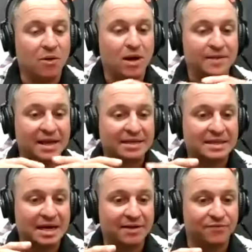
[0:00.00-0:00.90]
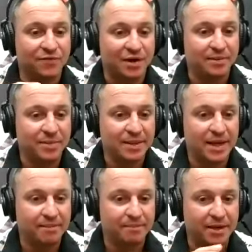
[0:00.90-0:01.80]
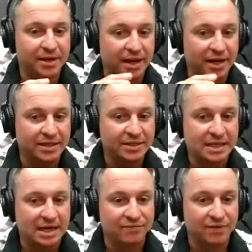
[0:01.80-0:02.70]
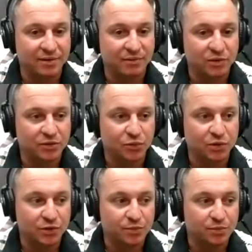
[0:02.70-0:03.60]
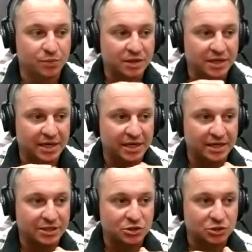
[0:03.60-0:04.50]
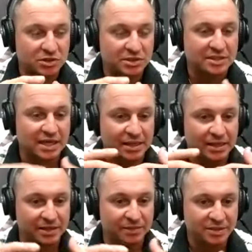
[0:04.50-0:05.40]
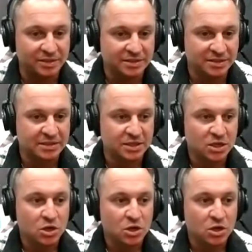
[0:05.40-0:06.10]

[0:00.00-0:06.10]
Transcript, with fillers: and at that time frame, in that mid nineties time frame with, with getting into selling the business,